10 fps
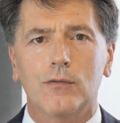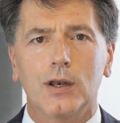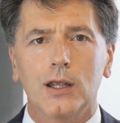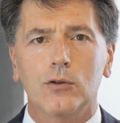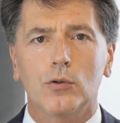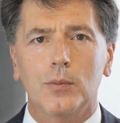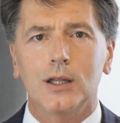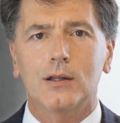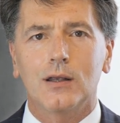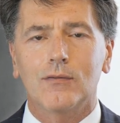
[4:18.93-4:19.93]
they need to
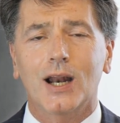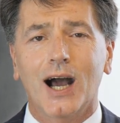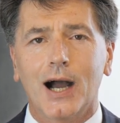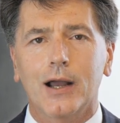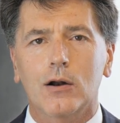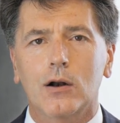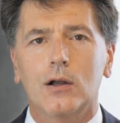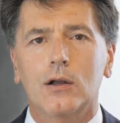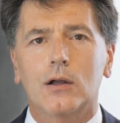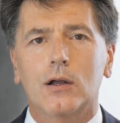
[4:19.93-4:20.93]
meet even higher
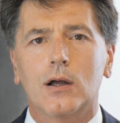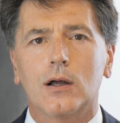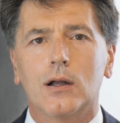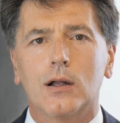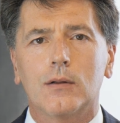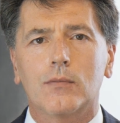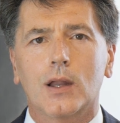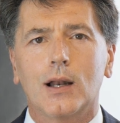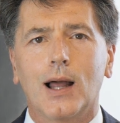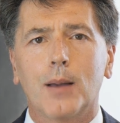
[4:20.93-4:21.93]

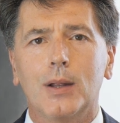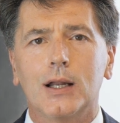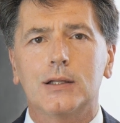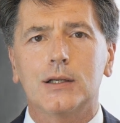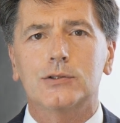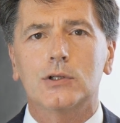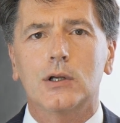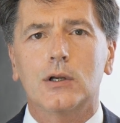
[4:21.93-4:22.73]
liabilities.